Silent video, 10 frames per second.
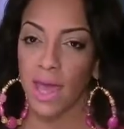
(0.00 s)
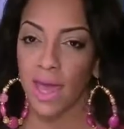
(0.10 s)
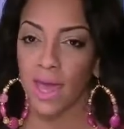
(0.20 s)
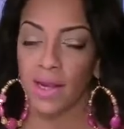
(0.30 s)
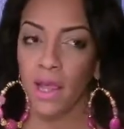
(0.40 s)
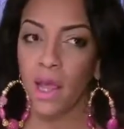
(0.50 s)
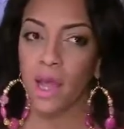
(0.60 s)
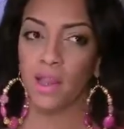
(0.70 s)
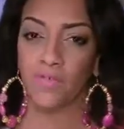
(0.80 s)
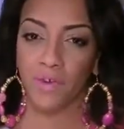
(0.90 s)
And
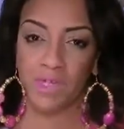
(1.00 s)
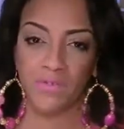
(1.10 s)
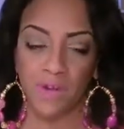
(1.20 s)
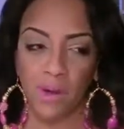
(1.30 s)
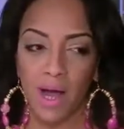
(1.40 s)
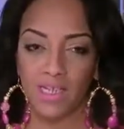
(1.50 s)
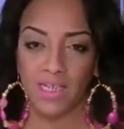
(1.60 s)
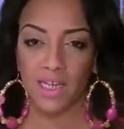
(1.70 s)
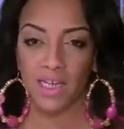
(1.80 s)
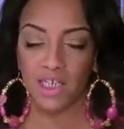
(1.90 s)
the first video I
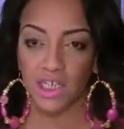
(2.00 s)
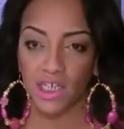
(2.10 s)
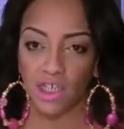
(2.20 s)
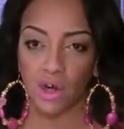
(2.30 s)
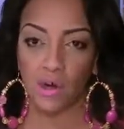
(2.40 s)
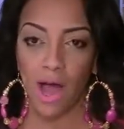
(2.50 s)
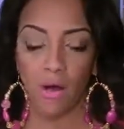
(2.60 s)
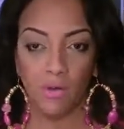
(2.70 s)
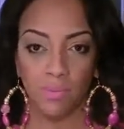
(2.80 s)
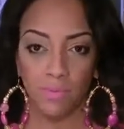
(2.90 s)
just initially showed
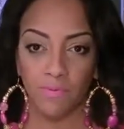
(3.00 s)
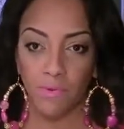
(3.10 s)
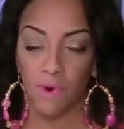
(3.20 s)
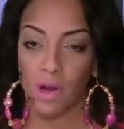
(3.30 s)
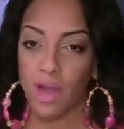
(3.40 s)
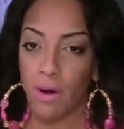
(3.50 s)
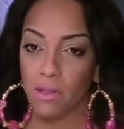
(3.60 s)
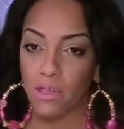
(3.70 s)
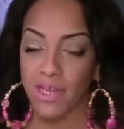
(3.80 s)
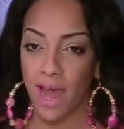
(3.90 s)
how it looked before and how
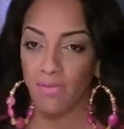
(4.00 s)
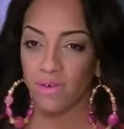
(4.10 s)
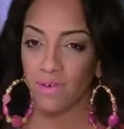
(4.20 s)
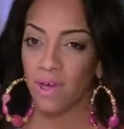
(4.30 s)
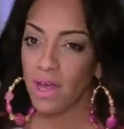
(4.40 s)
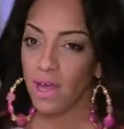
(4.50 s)
it looked after.